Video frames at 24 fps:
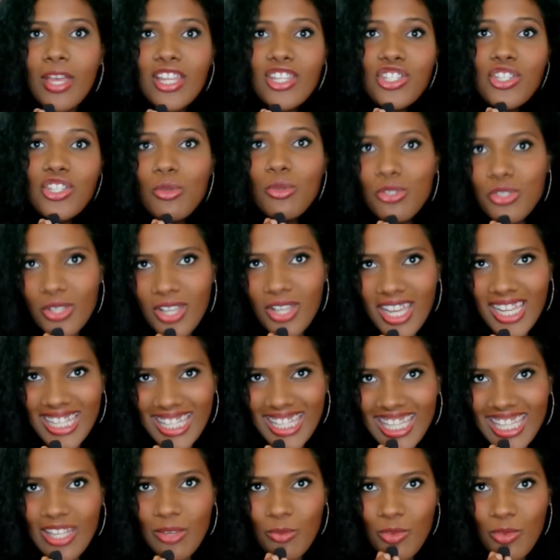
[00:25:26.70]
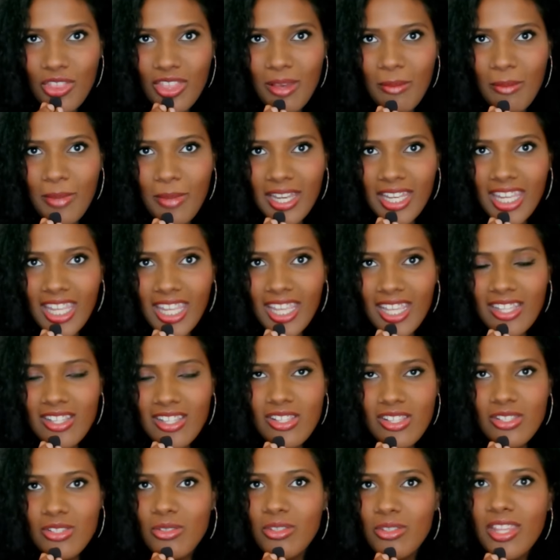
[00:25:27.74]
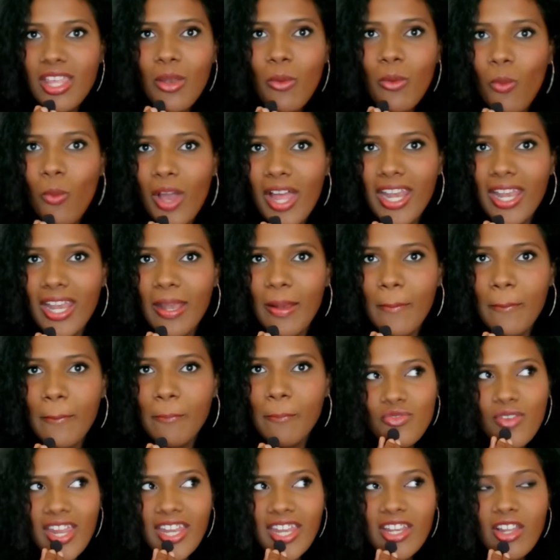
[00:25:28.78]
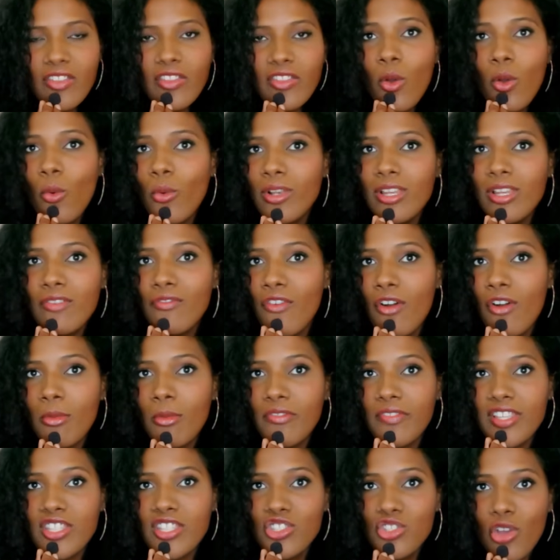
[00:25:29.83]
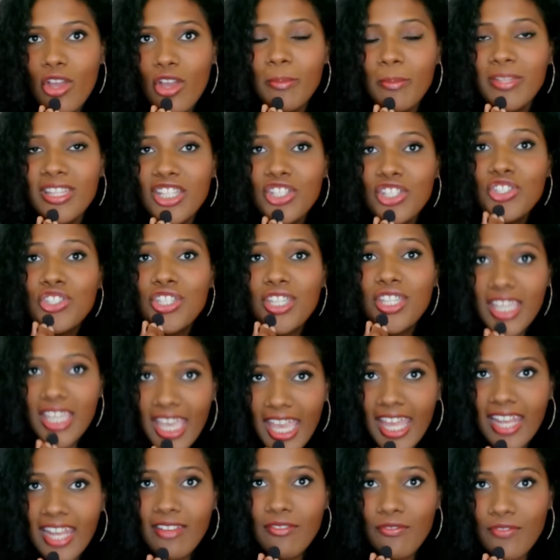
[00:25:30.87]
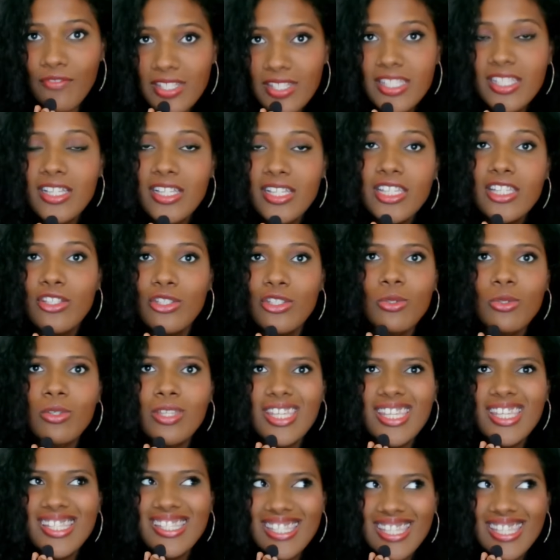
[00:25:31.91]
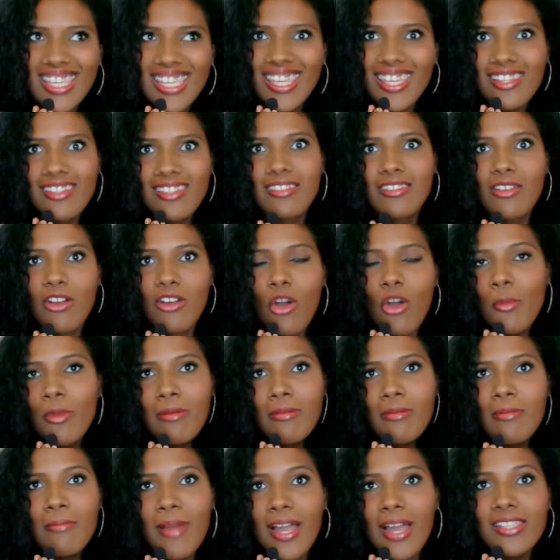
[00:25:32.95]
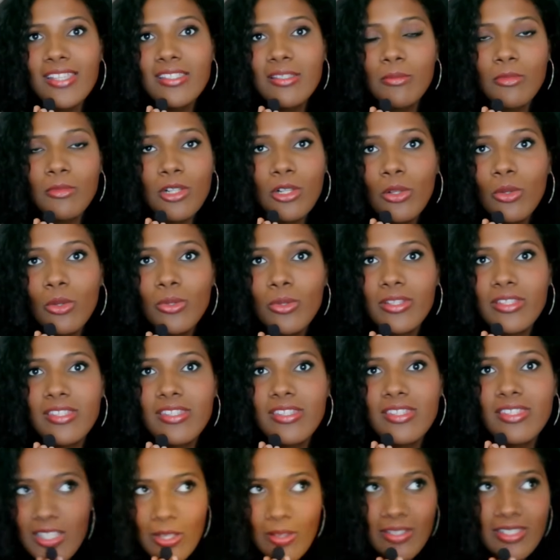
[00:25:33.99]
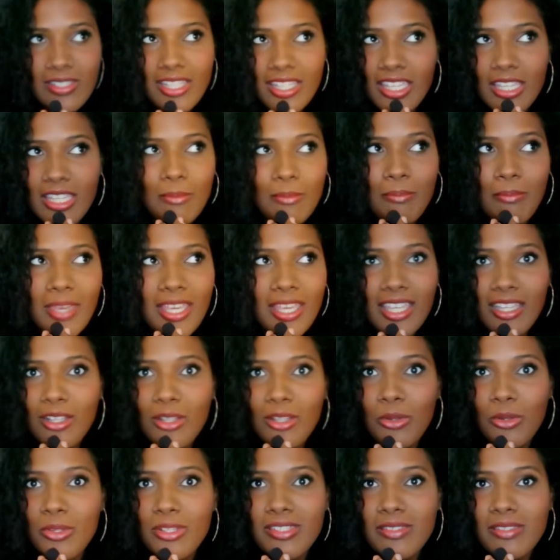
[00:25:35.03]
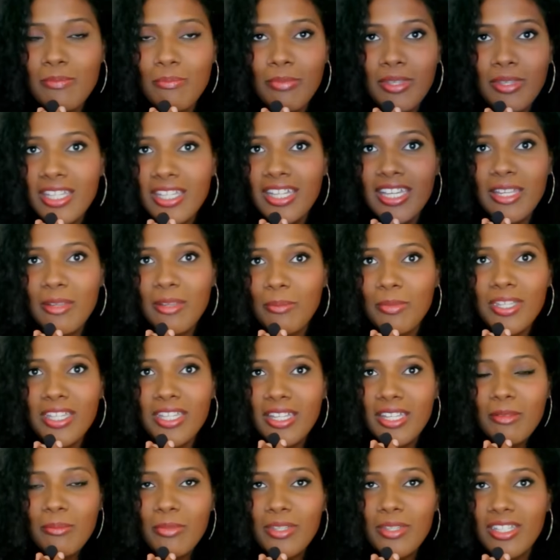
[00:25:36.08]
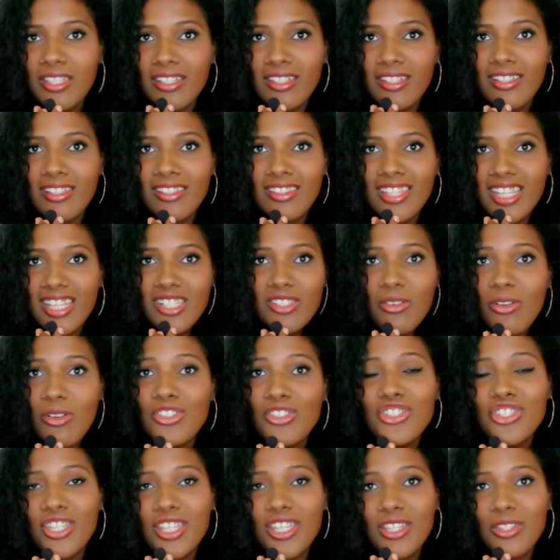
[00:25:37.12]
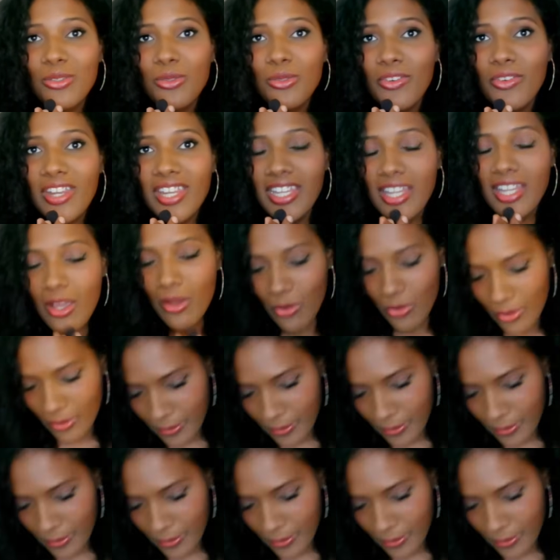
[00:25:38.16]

and she also can't eat with her money. So then what? Because right now the only form of enjoyment that she can physically do is eat, or maybe buy some clothes. As long as they keep making clothes bigger and bigger and bigger, that's all she can do right now.